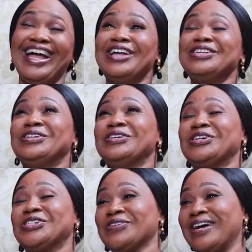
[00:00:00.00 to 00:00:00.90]
I don't
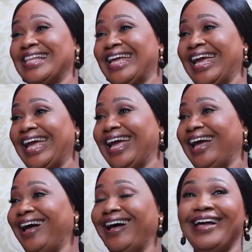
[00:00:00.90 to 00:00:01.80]
Usually, know. Usually,
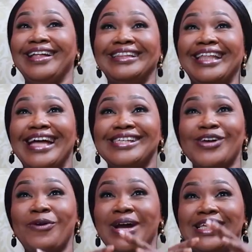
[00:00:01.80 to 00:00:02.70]
there's
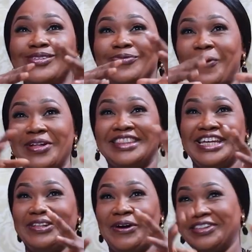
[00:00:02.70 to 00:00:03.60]
always one
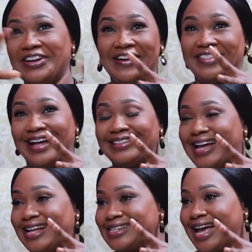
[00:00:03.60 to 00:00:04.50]
thing or the other no.
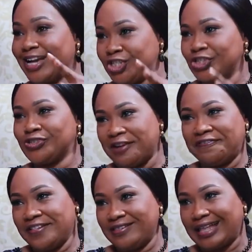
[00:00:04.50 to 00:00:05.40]
that our children
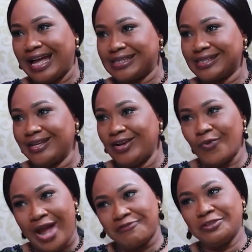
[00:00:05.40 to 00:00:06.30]
feel that
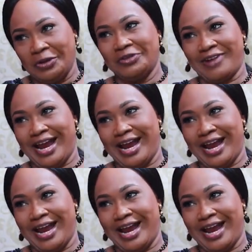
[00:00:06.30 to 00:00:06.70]
we haven't done